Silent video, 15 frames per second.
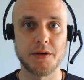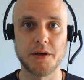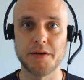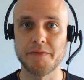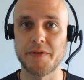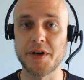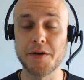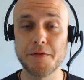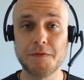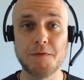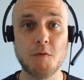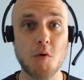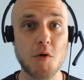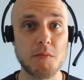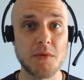a very
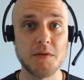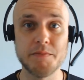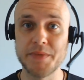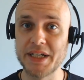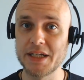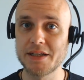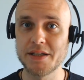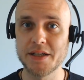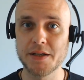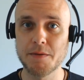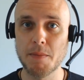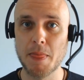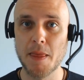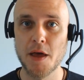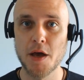formal
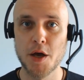meeting